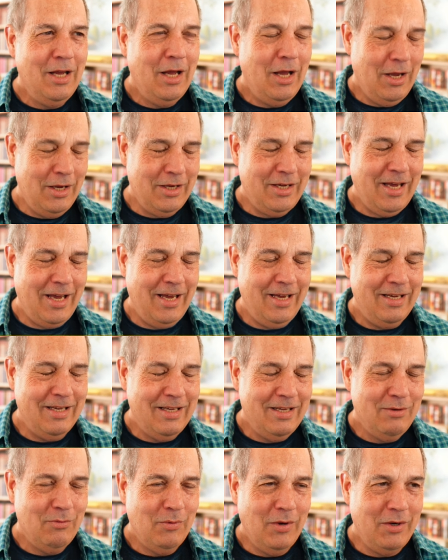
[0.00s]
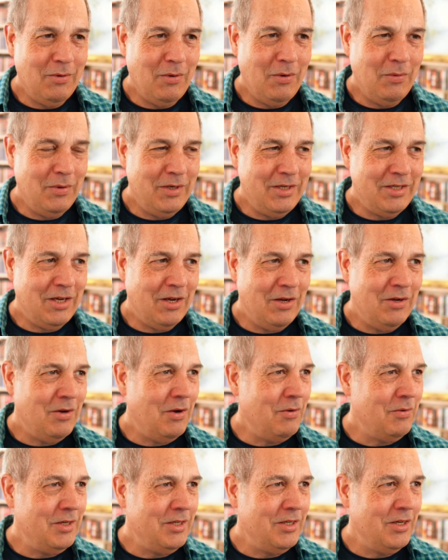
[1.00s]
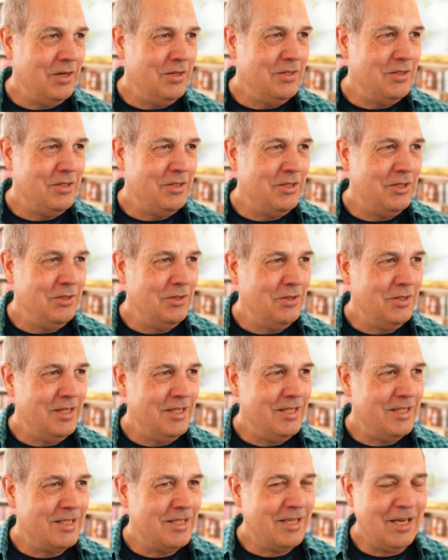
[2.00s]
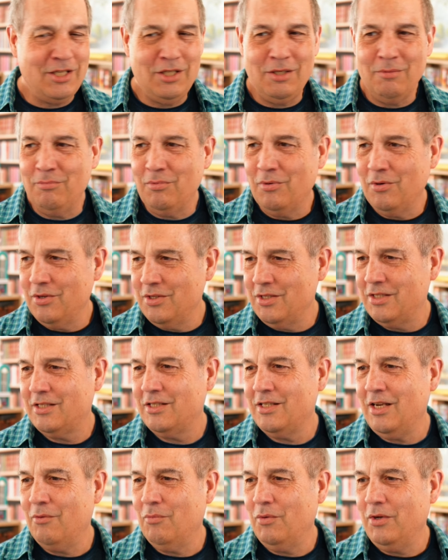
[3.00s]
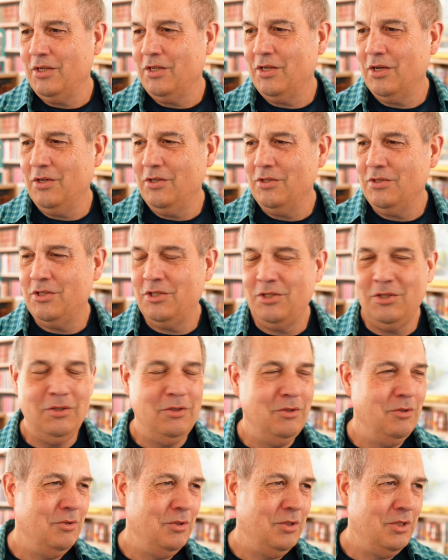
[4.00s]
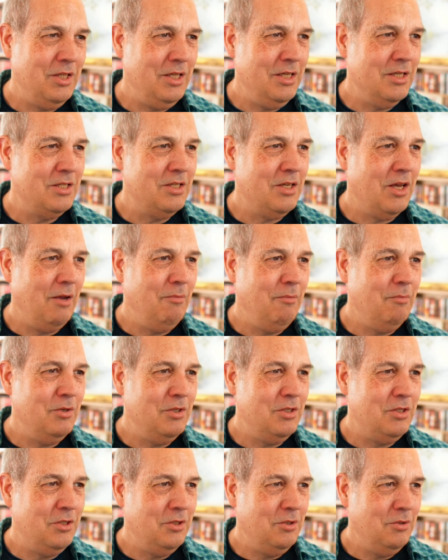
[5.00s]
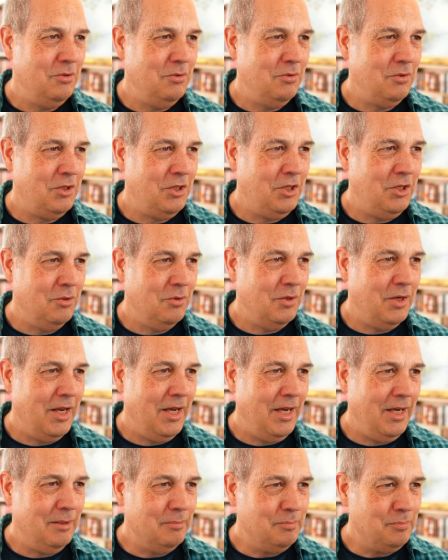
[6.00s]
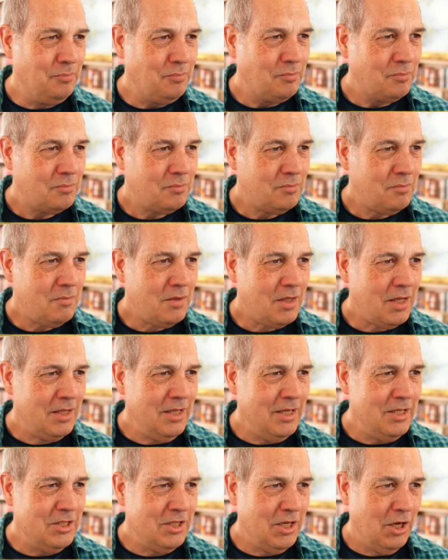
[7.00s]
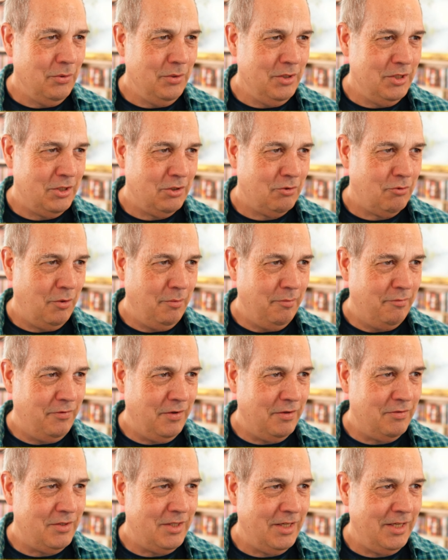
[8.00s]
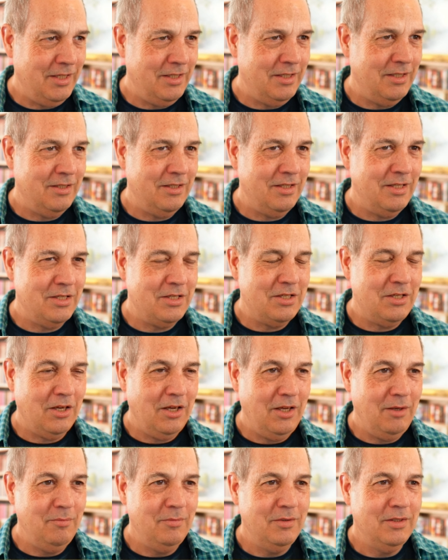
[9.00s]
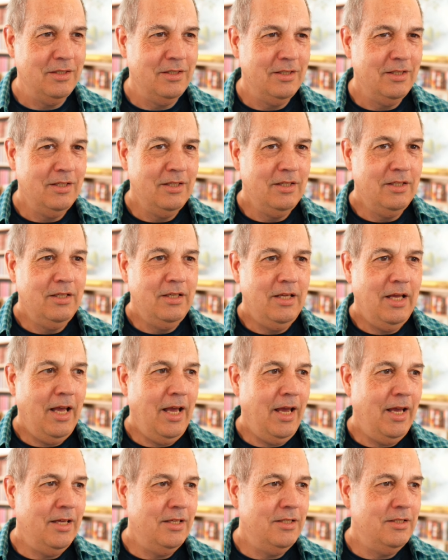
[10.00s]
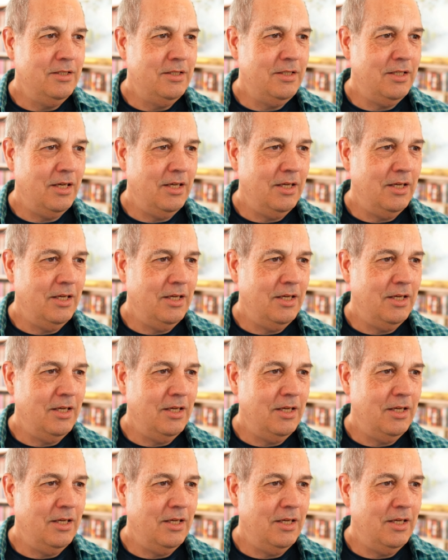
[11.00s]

Okay, where do I want to go? I want to go to the discussion boards, and I want to go to the assignment to Q&A. Let's go into group 15 this time. And